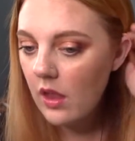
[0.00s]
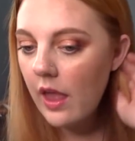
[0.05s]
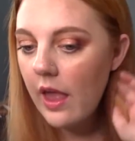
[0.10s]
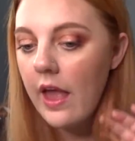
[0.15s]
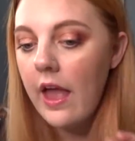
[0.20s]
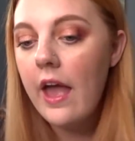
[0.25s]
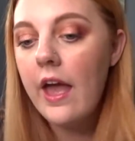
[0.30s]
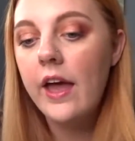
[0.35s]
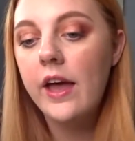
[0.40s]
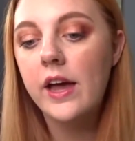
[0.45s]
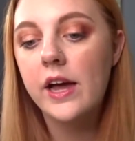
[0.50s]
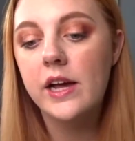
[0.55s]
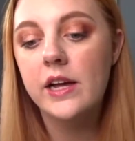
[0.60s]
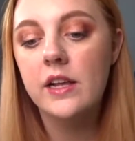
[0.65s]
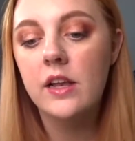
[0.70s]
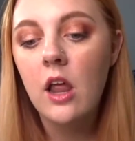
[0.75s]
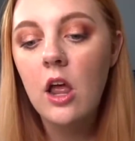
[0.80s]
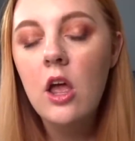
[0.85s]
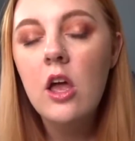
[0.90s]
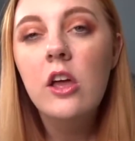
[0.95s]

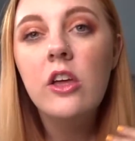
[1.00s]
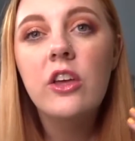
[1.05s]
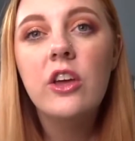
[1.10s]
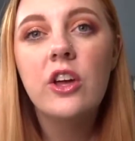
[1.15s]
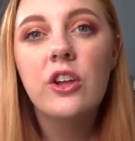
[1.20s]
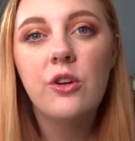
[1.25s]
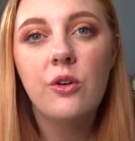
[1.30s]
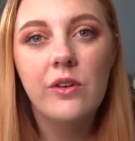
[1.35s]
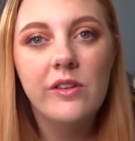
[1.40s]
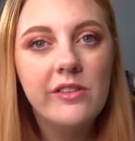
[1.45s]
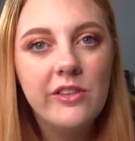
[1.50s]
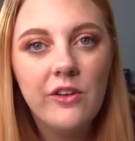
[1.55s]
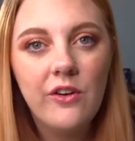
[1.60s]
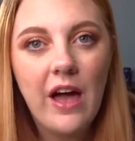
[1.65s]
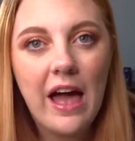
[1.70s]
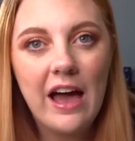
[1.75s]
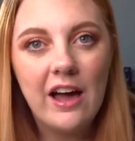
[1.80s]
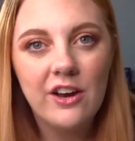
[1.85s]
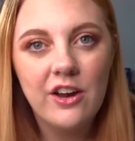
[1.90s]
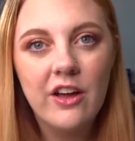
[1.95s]
And you can always do
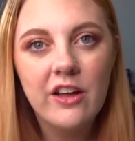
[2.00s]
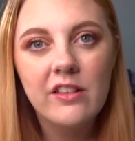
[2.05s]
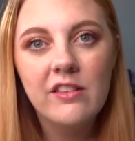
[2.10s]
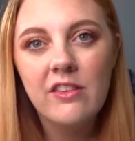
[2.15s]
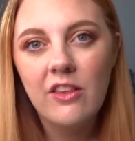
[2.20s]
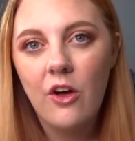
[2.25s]
add-ons.